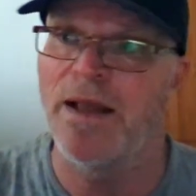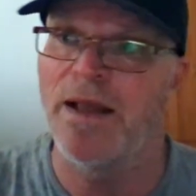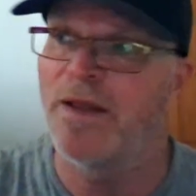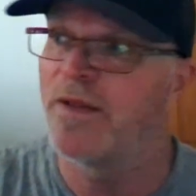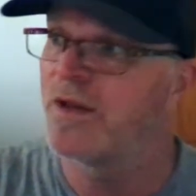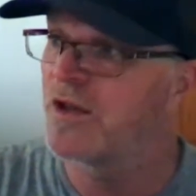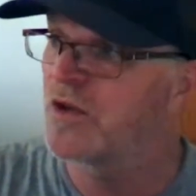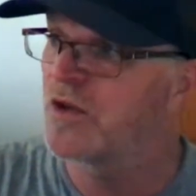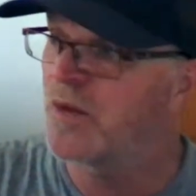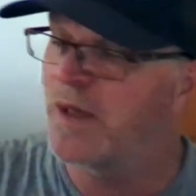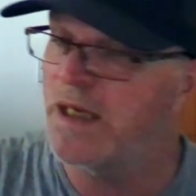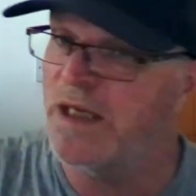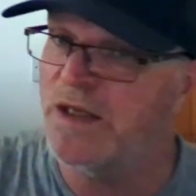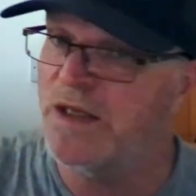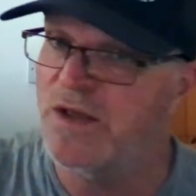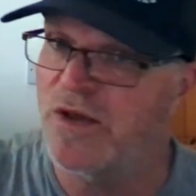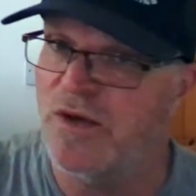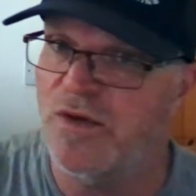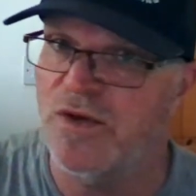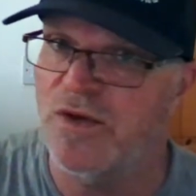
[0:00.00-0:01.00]
The
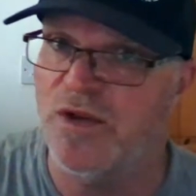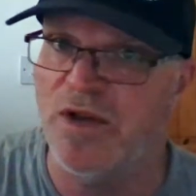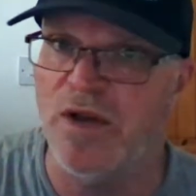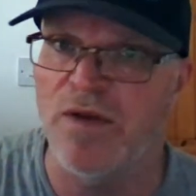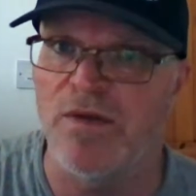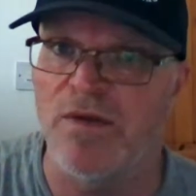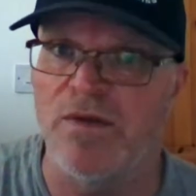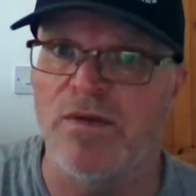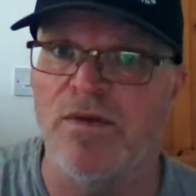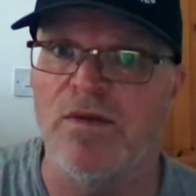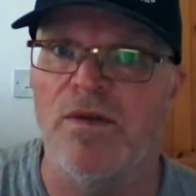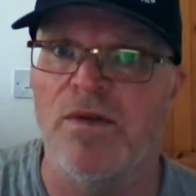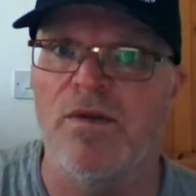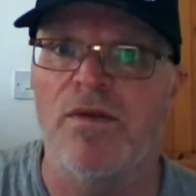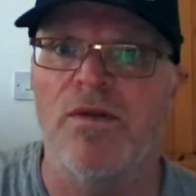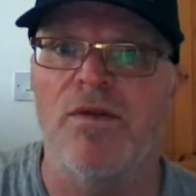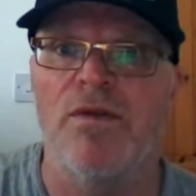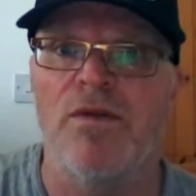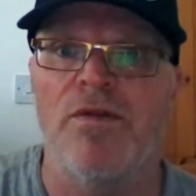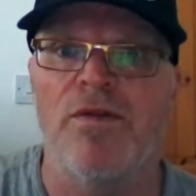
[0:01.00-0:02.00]

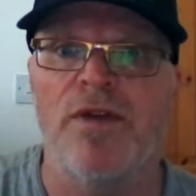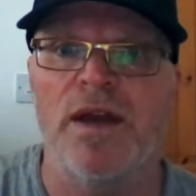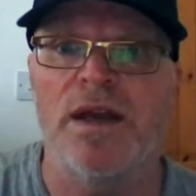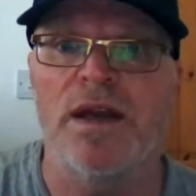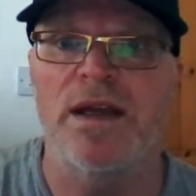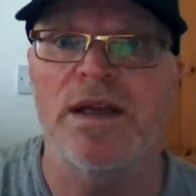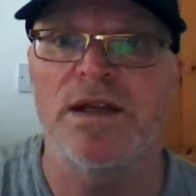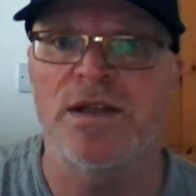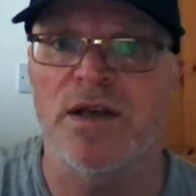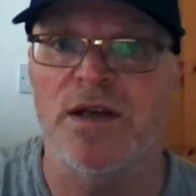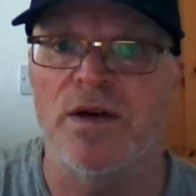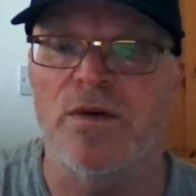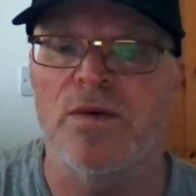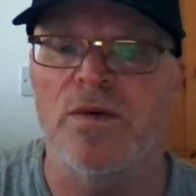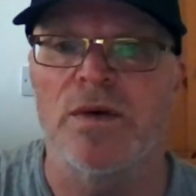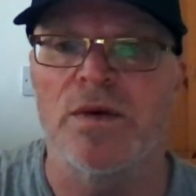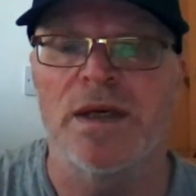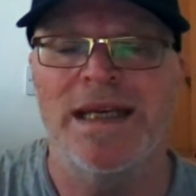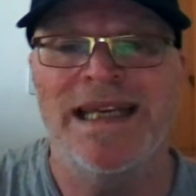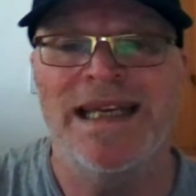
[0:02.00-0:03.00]
22-stone fitness
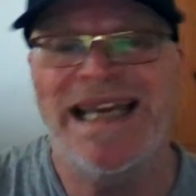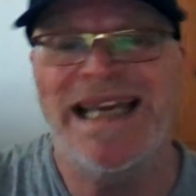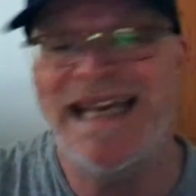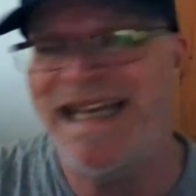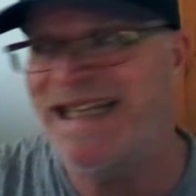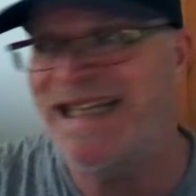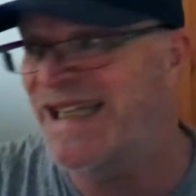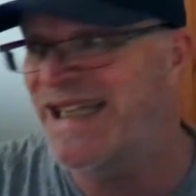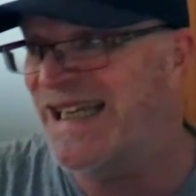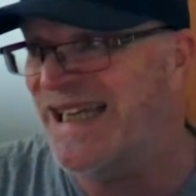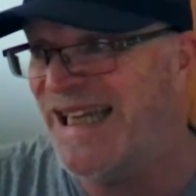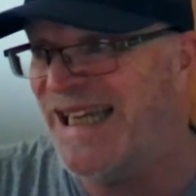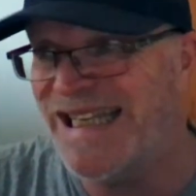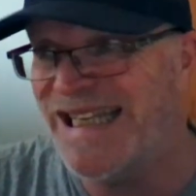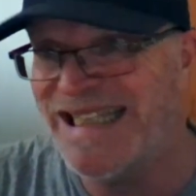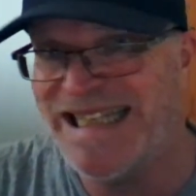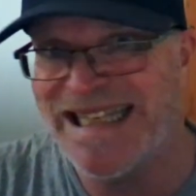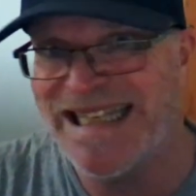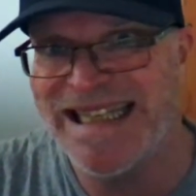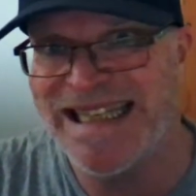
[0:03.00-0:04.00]
Hulk is
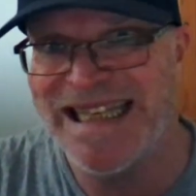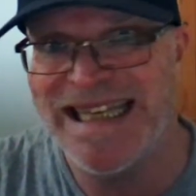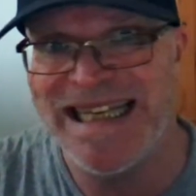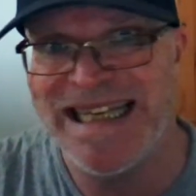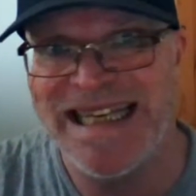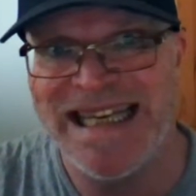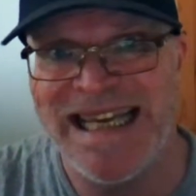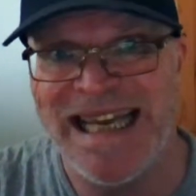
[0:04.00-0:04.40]
gonna